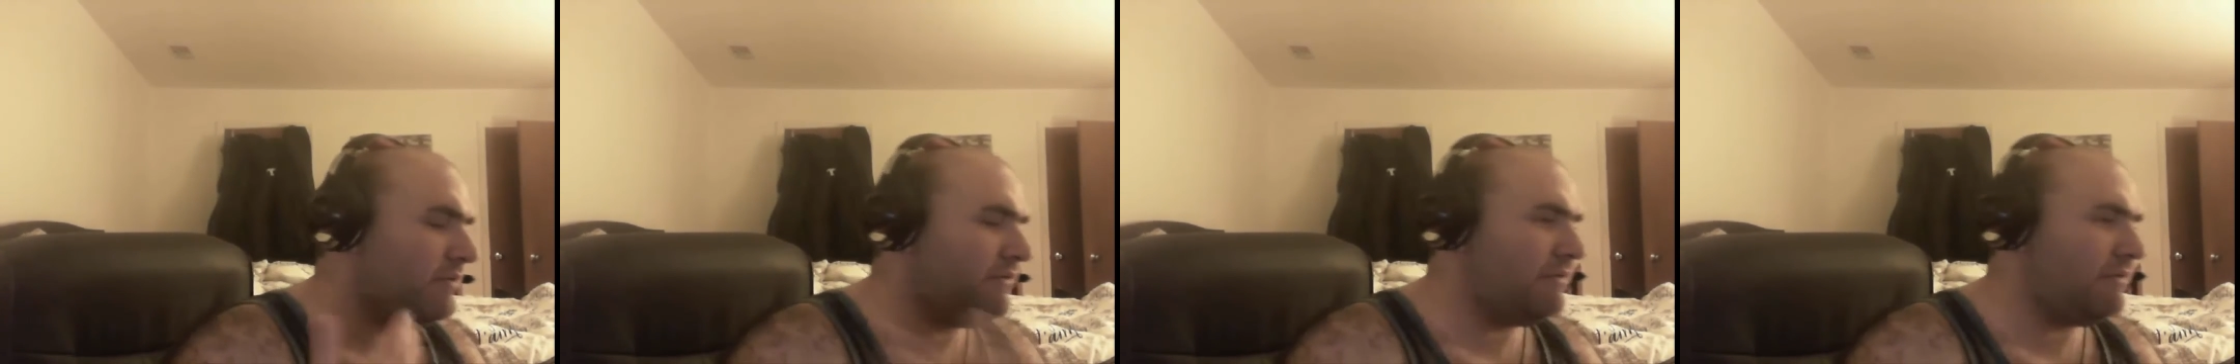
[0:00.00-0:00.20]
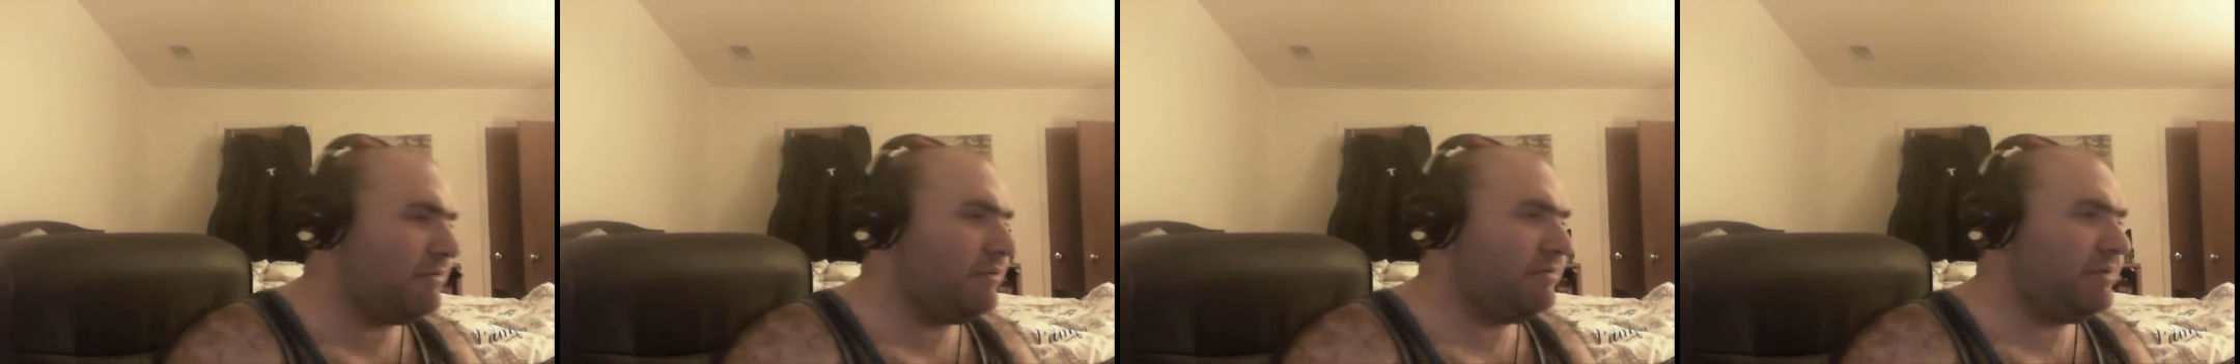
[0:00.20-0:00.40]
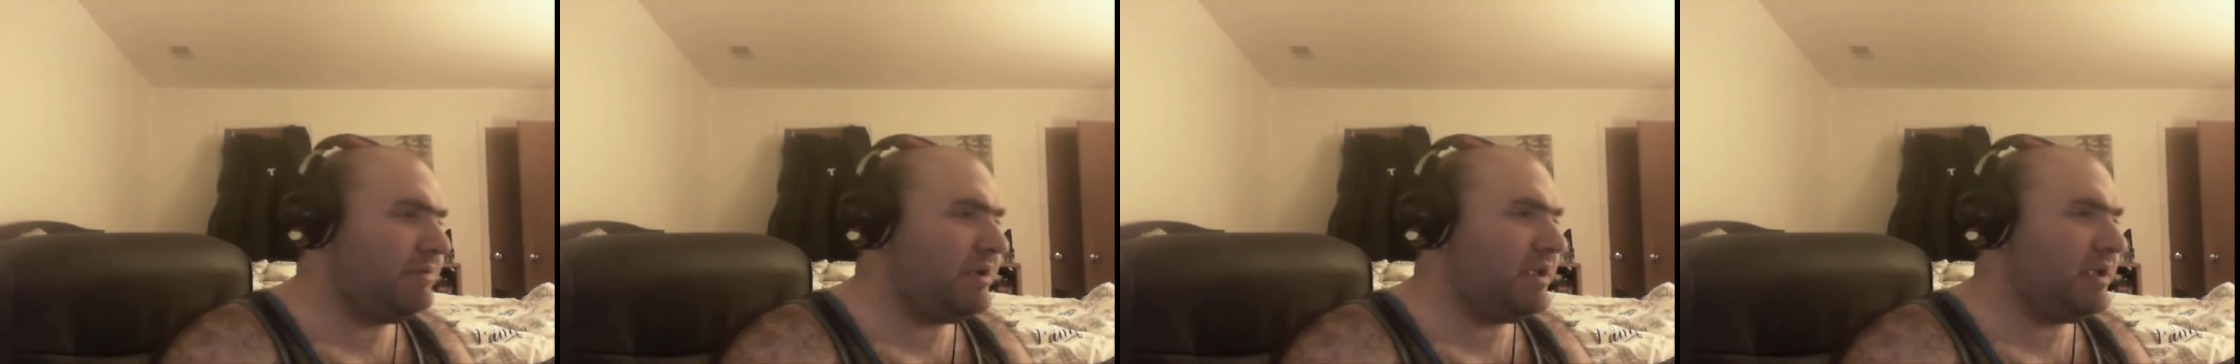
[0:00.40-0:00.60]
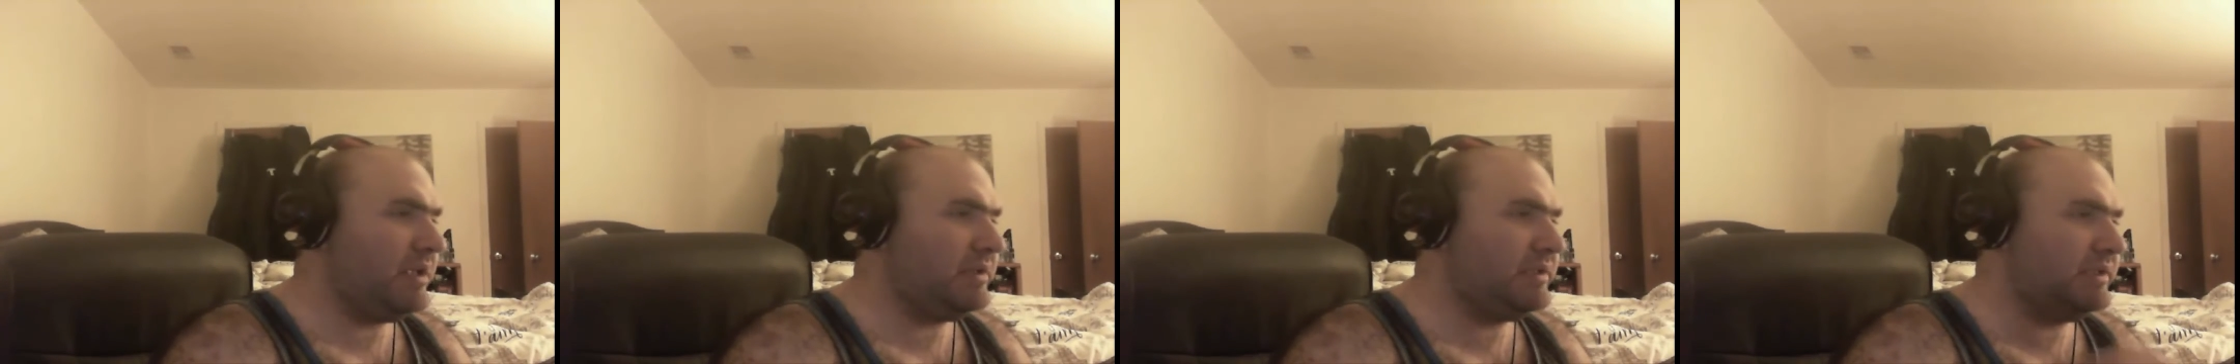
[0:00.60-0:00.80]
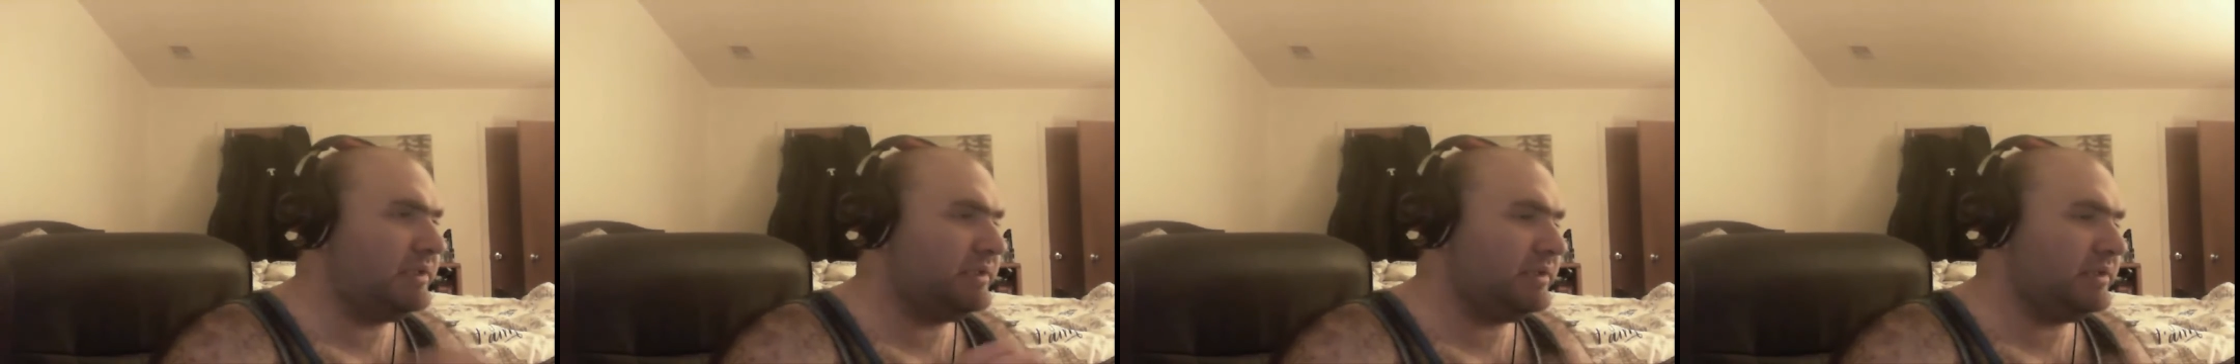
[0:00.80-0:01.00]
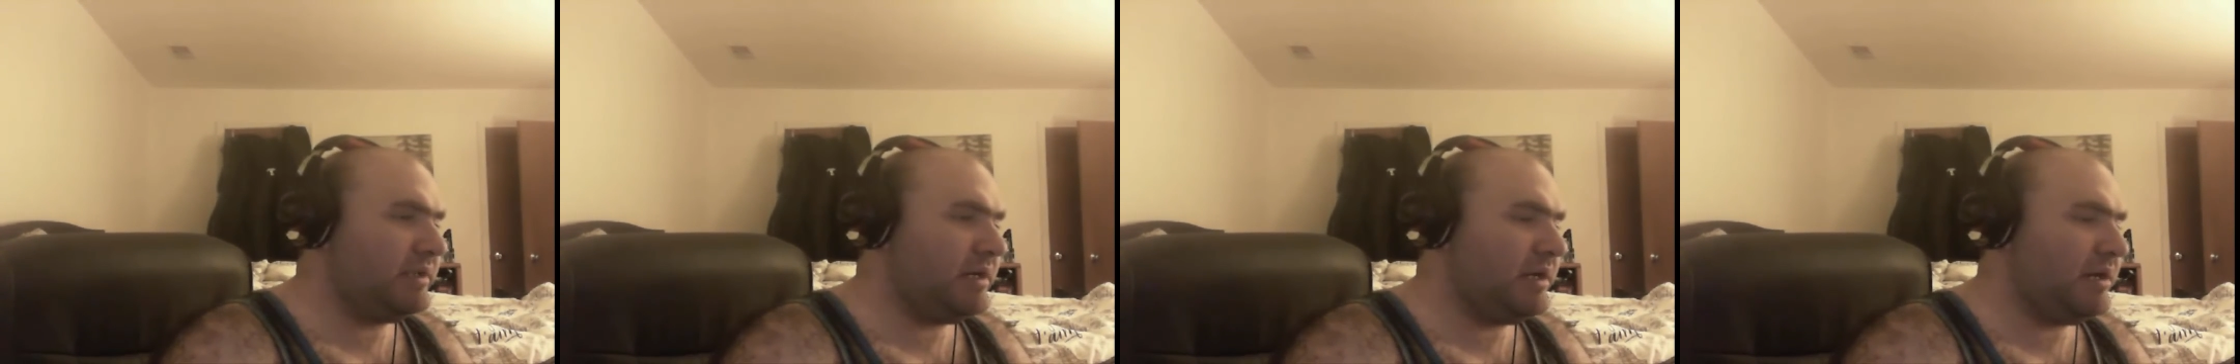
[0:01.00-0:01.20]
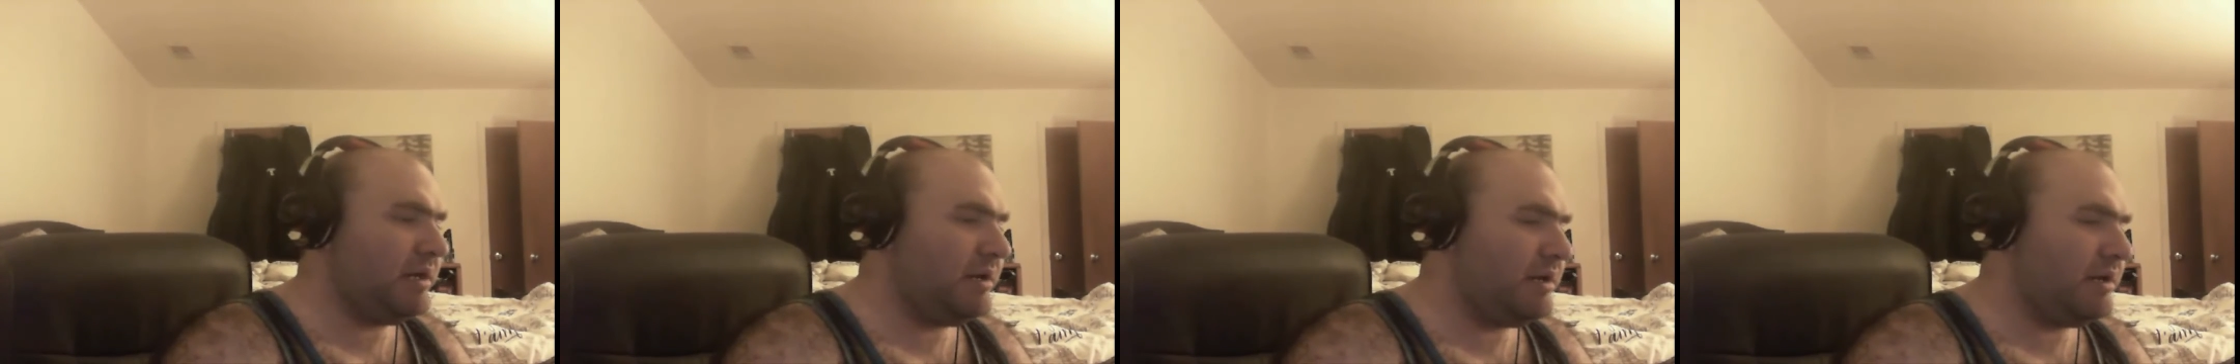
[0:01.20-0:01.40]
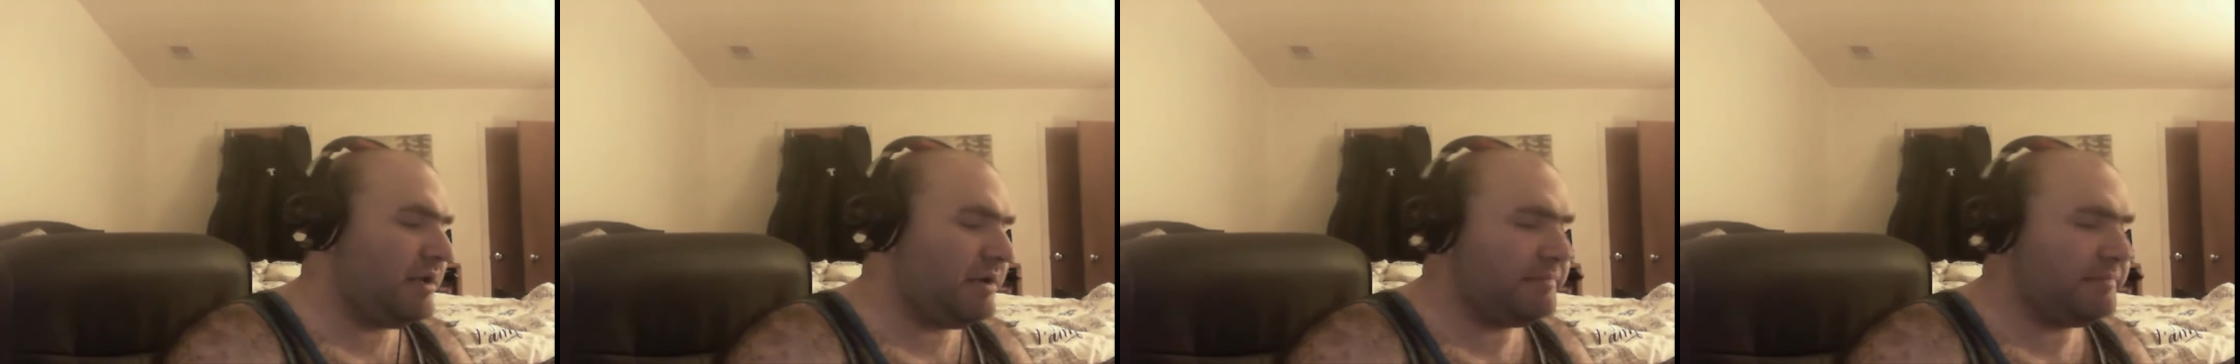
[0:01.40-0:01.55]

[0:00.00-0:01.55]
of MLP season 9,